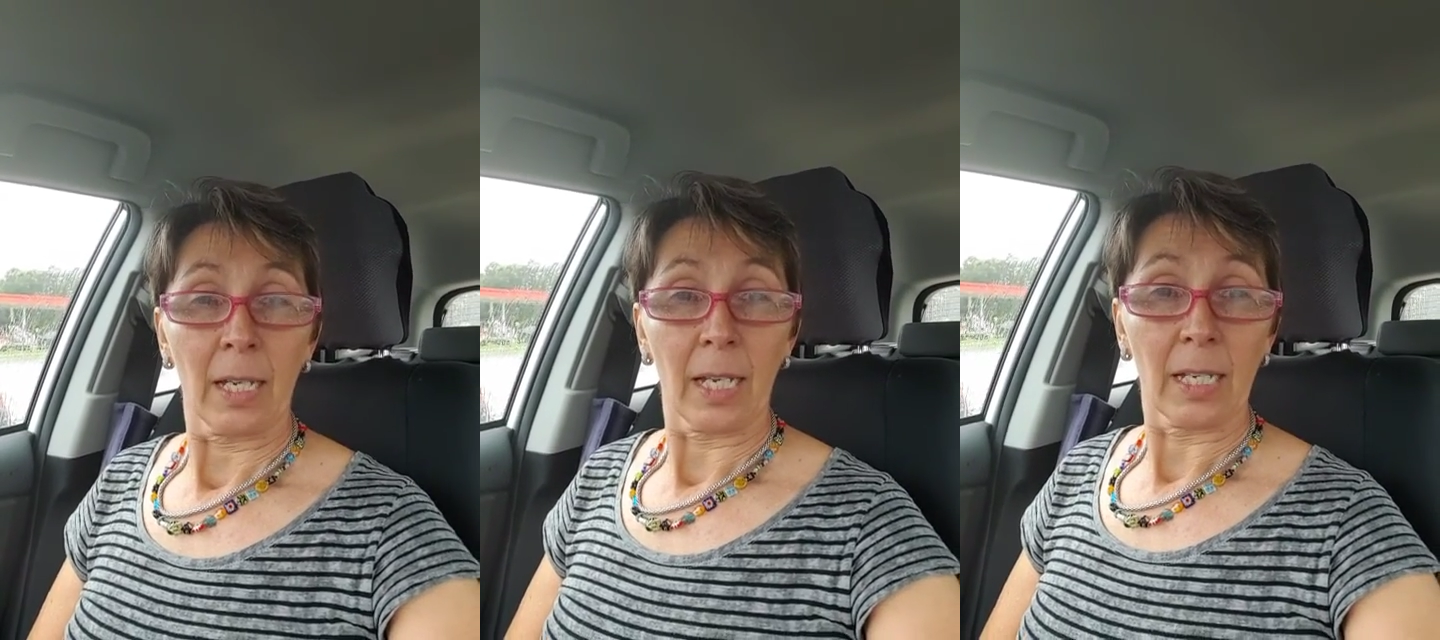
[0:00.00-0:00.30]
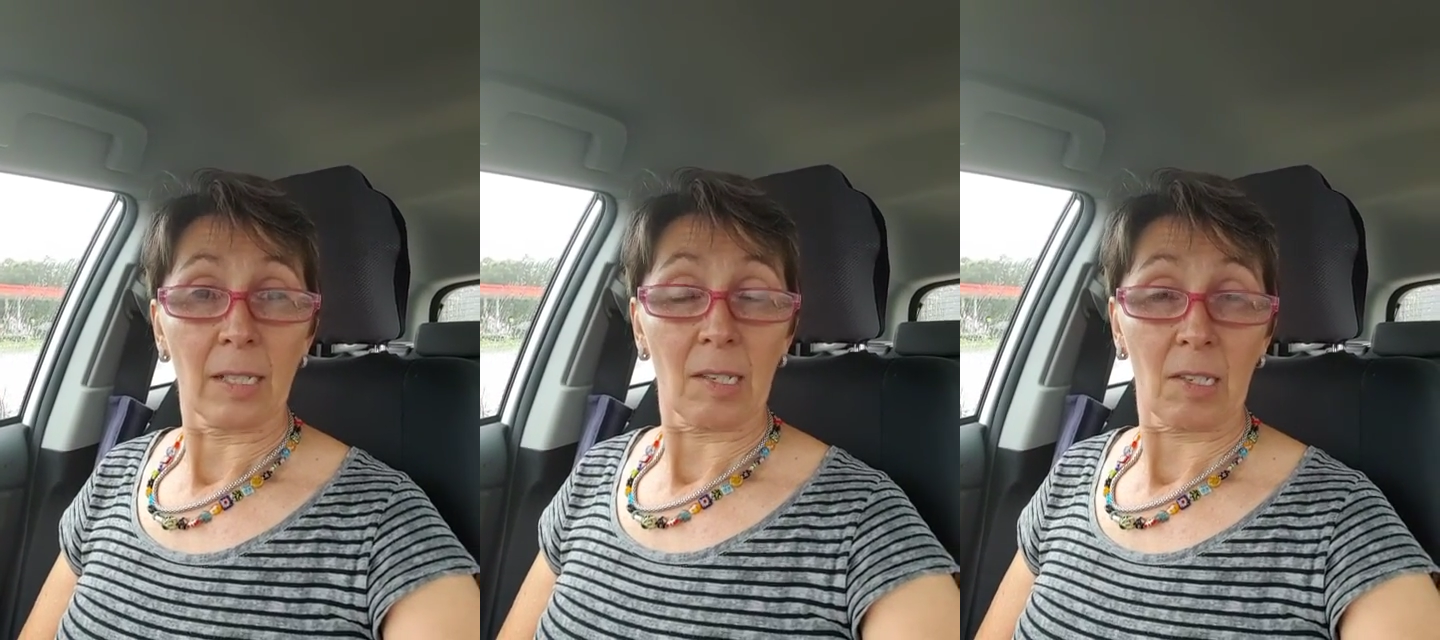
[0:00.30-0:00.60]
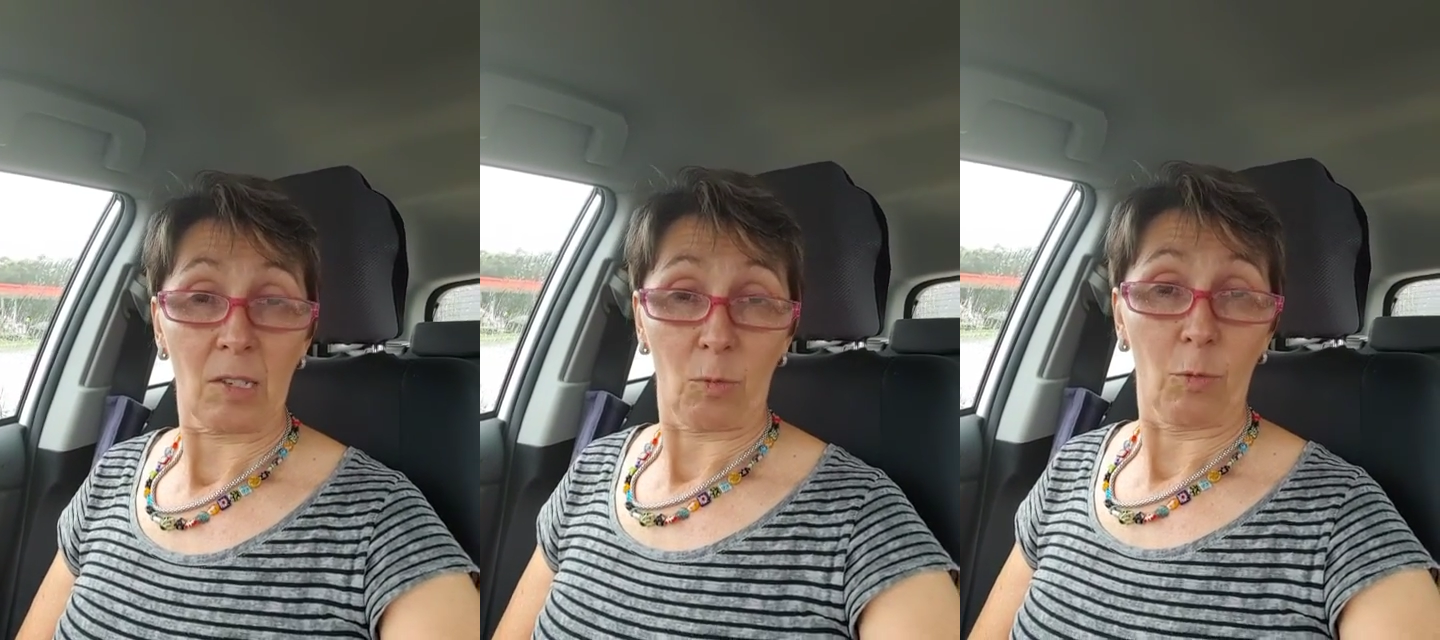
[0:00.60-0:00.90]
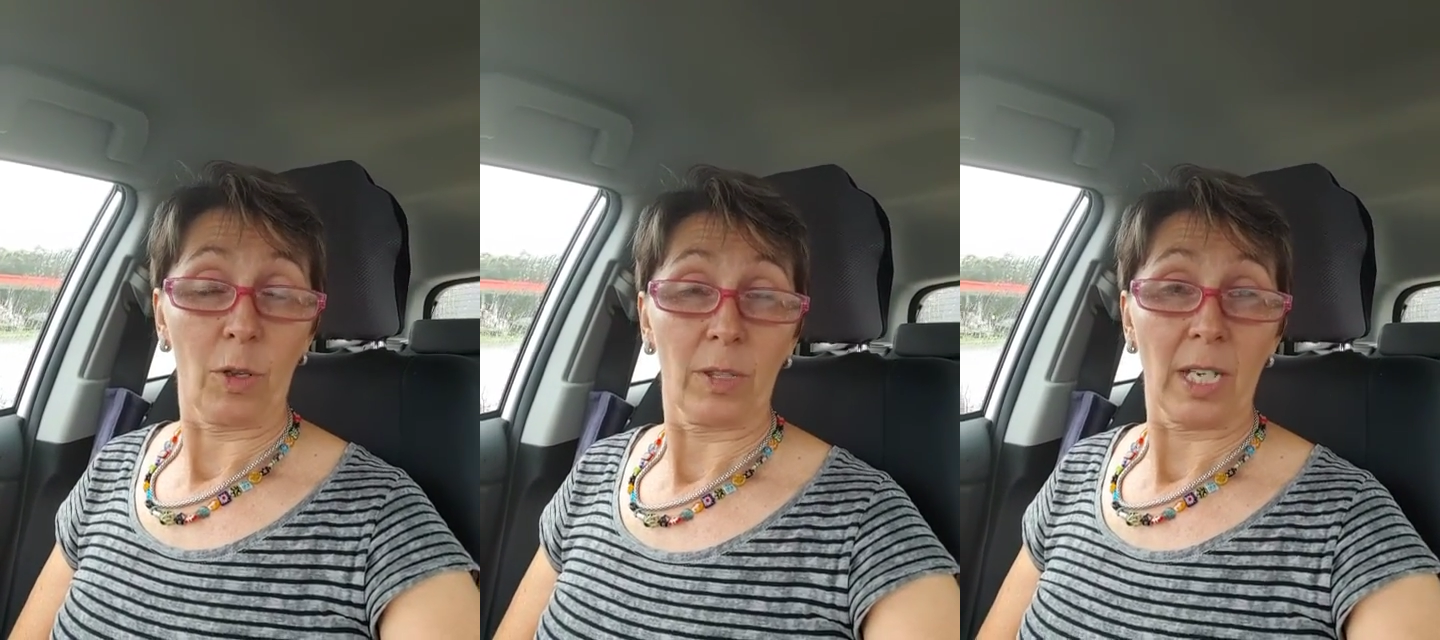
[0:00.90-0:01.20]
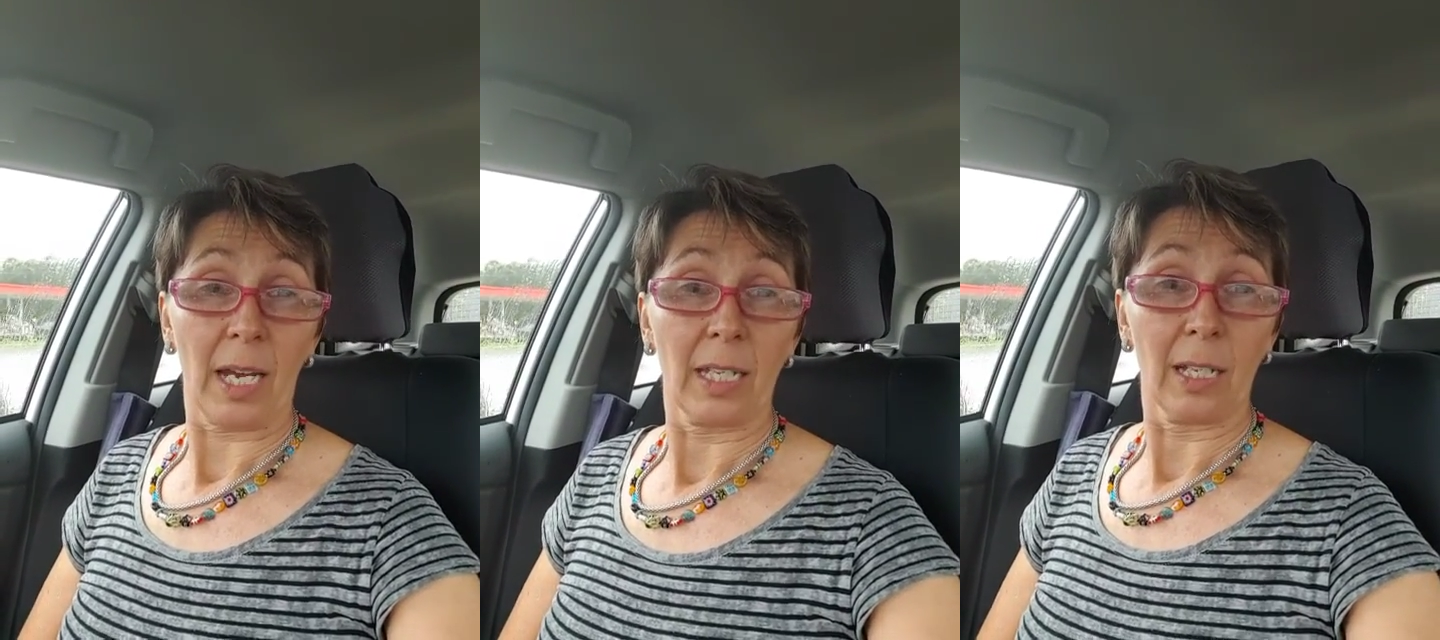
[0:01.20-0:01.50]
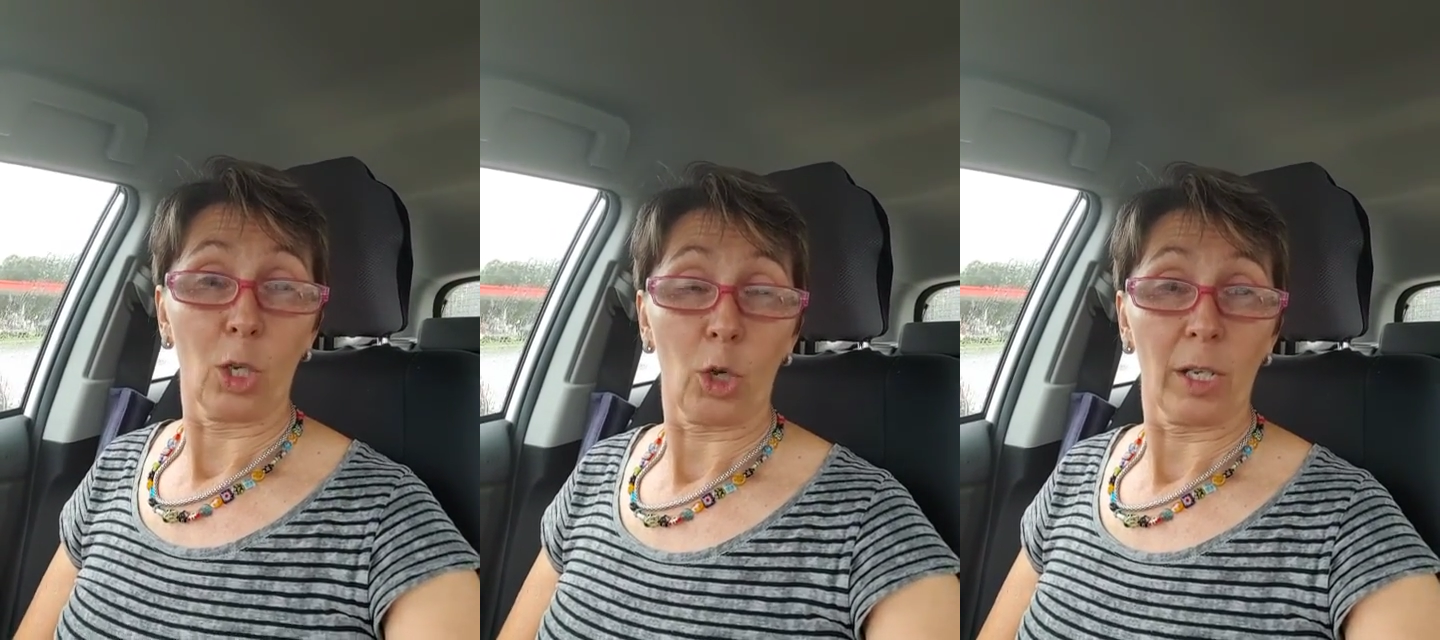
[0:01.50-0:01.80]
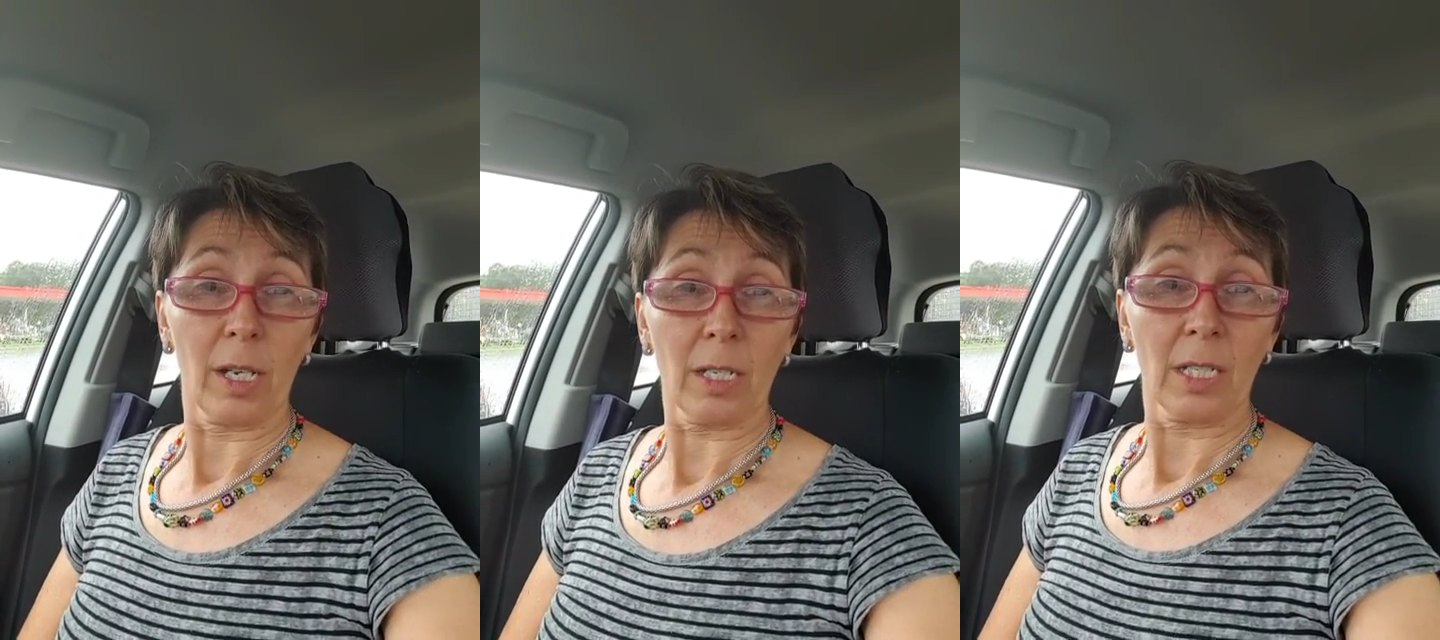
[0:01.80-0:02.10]
it's worth taking a look
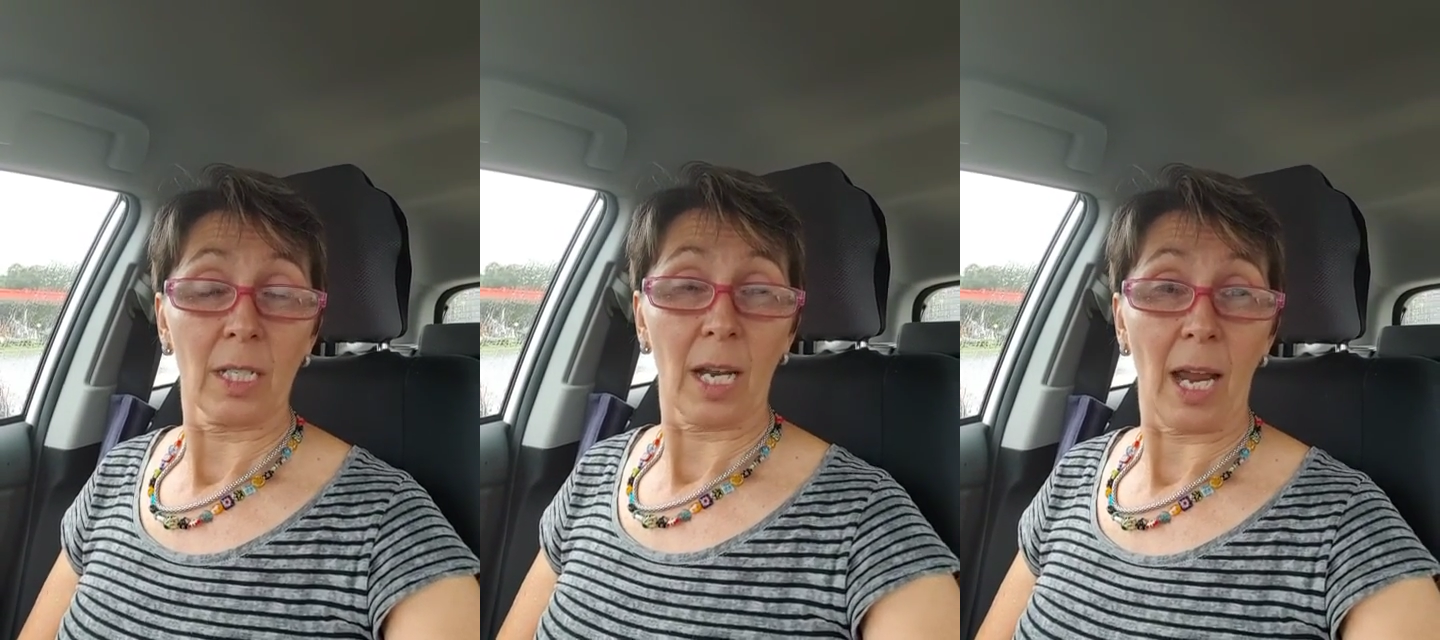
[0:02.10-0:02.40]
at it,